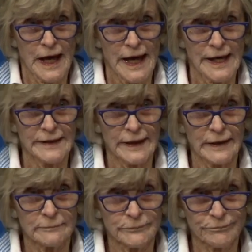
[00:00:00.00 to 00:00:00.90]
And
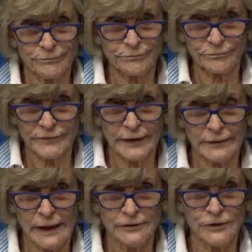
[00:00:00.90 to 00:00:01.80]
I
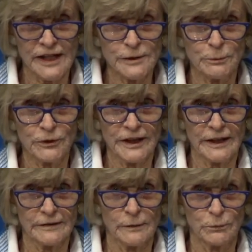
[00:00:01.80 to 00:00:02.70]
tried to point
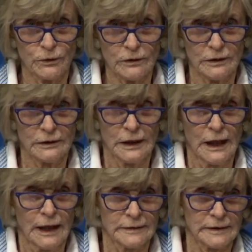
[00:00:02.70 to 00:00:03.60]
out in the book
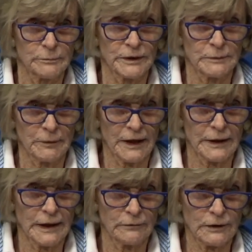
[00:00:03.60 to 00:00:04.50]
a little bit about
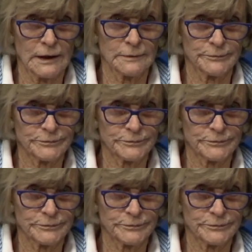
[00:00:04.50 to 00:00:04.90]
how